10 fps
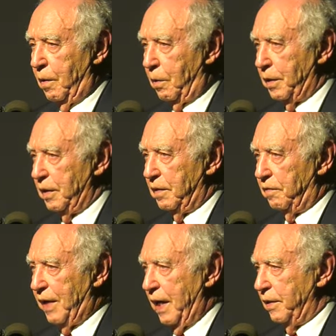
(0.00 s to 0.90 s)
only to
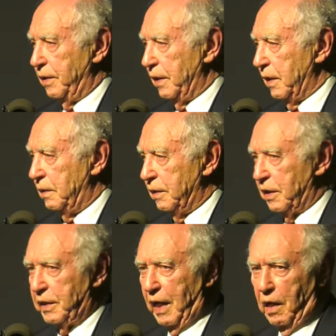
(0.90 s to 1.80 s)
find the, the
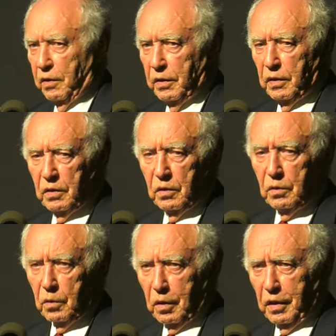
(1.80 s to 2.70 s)
town
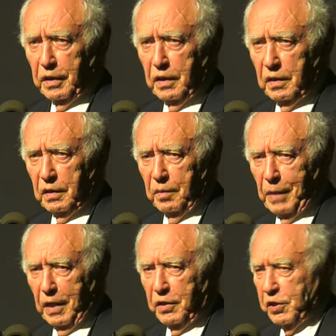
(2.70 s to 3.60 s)
totally
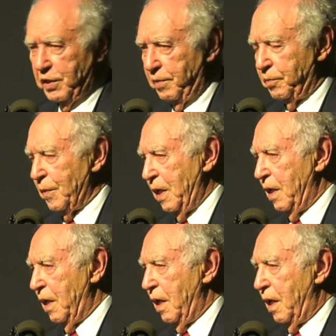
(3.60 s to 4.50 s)
demolished.
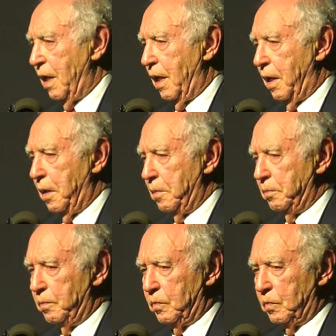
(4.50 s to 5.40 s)

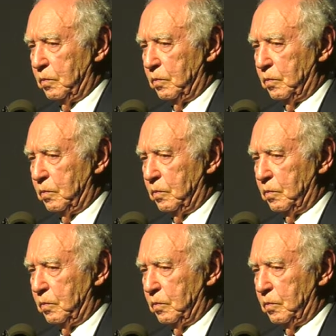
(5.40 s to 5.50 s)
Um,